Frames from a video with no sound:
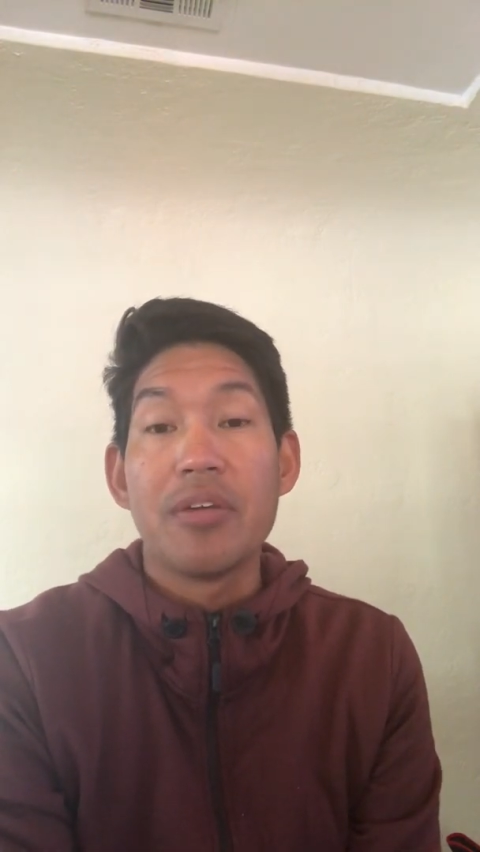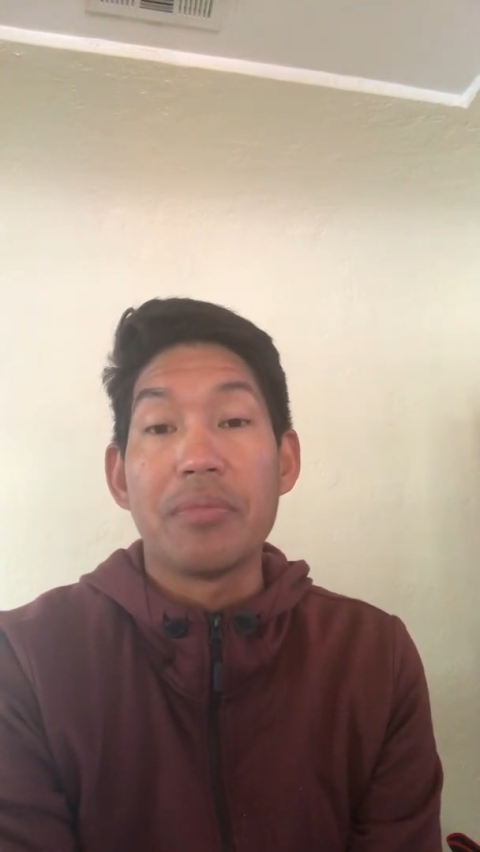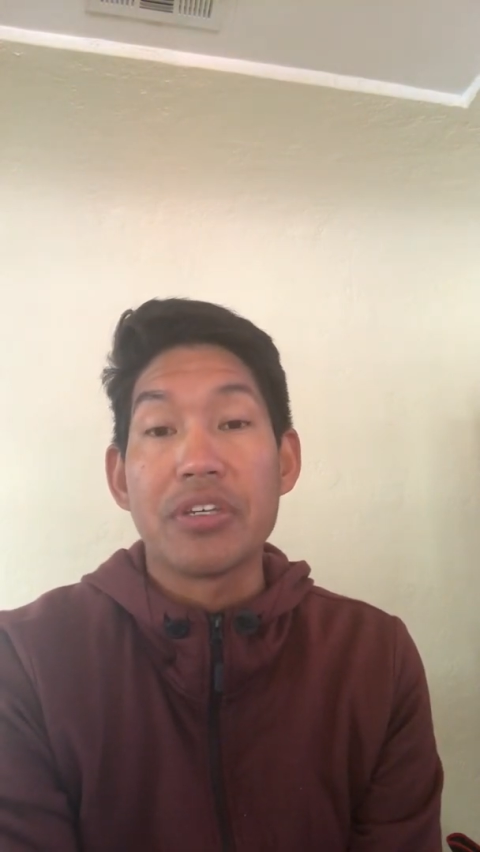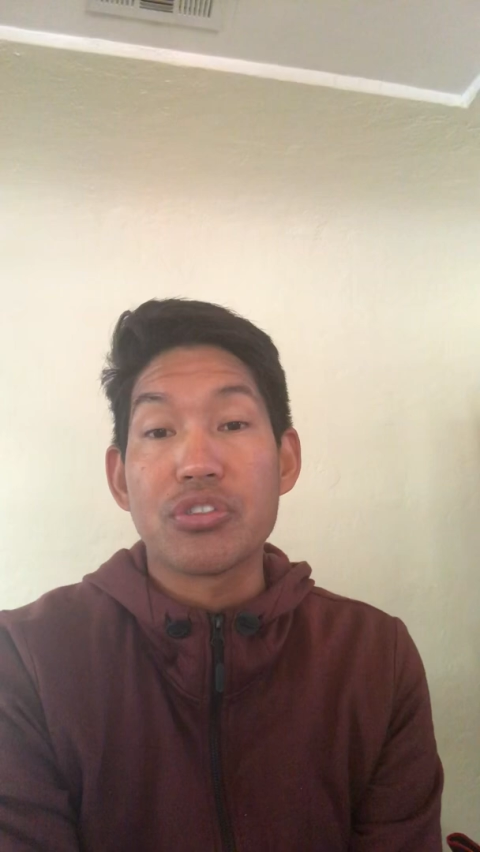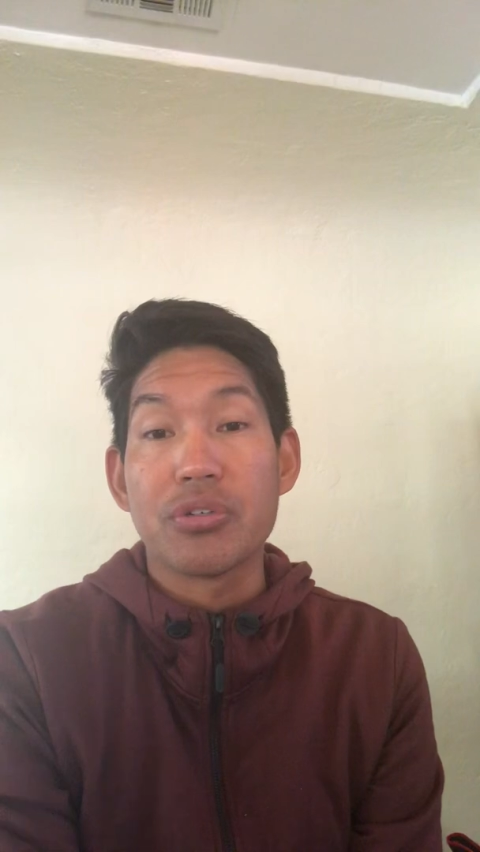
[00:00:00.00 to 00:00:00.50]

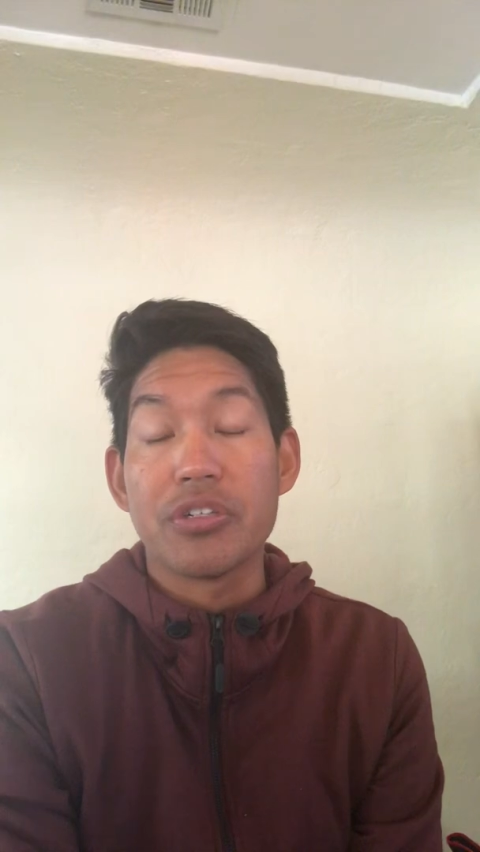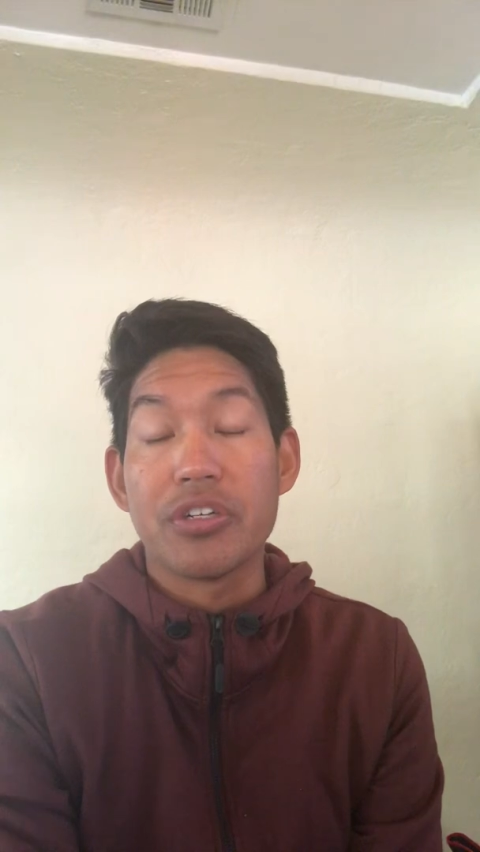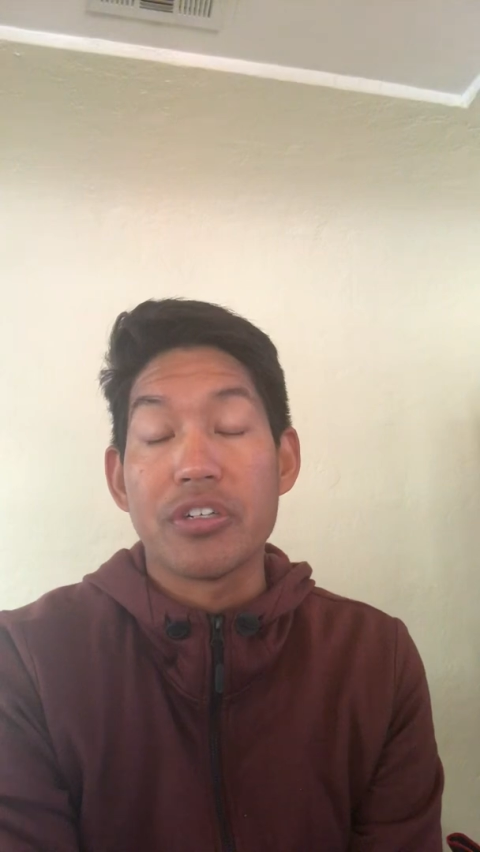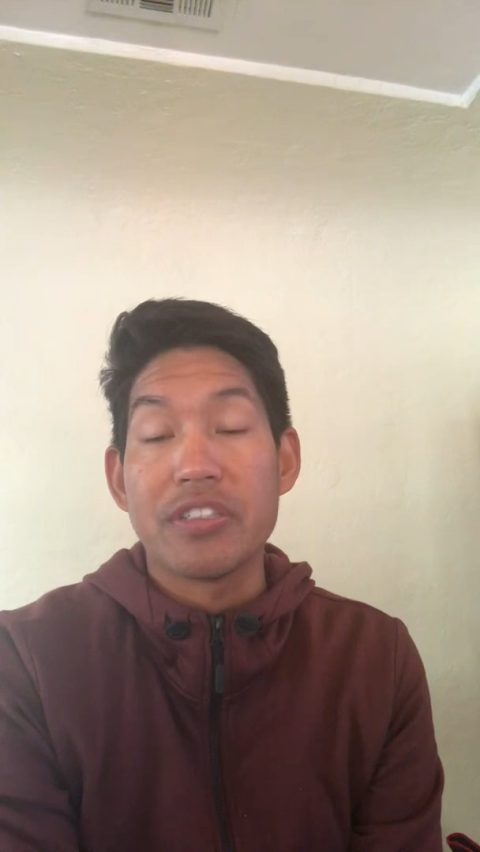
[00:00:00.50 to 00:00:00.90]
Make sure your